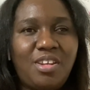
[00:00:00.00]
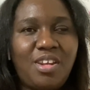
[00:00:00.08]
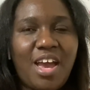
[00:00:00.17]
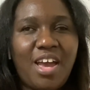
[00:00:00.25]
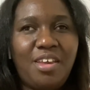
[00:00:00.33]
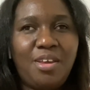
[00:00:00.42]

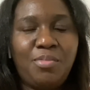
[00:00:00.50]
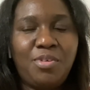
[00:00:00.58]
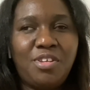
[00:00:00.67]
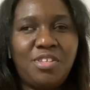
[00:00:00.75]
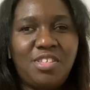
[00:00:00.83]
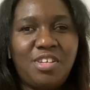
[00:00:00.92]
I am going
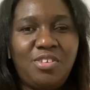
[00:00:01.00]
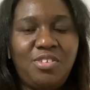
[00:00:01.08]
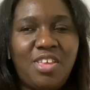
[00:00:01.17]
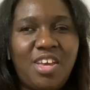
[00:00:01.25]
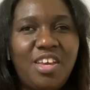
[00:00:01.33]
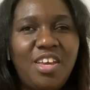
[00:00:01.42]
to tell you
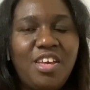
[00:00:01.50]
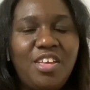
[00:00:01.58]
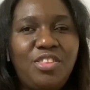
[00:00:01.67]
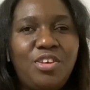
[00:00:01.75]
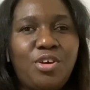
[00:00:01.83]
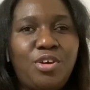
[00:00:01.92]
that
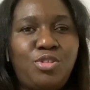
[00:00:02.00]
there are